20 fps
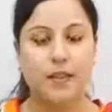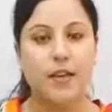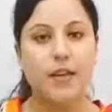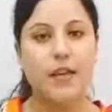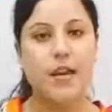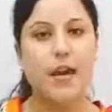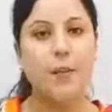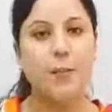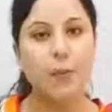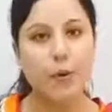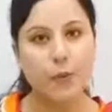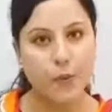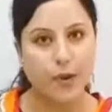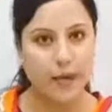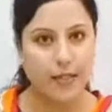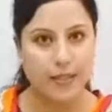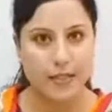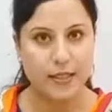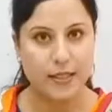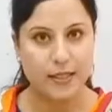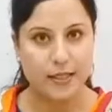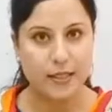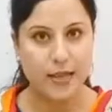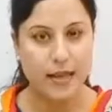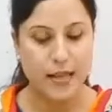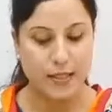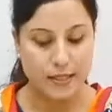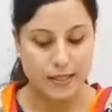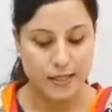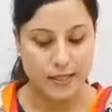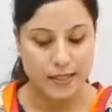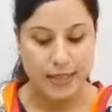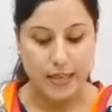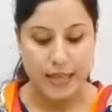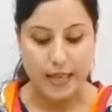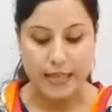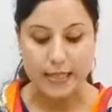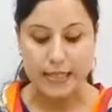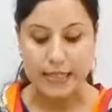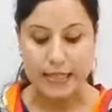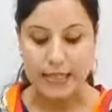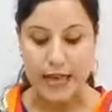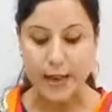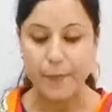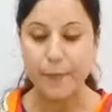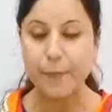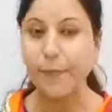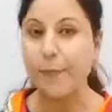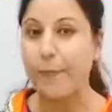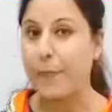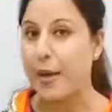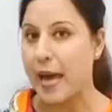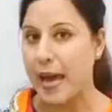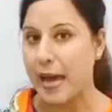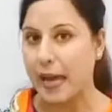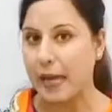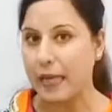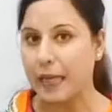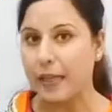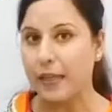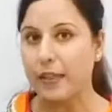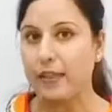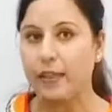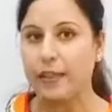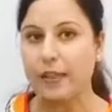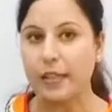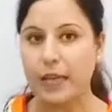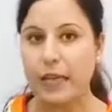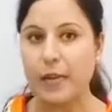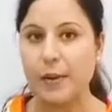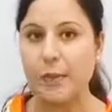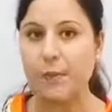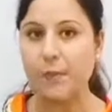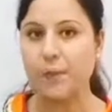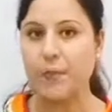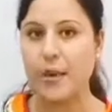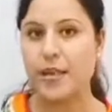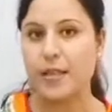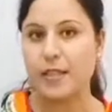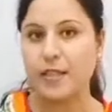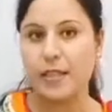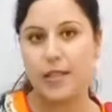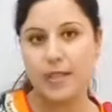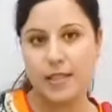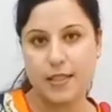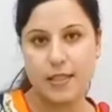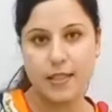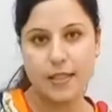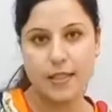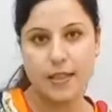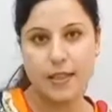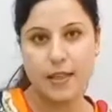Number 1 sentence. Step back 3 paces.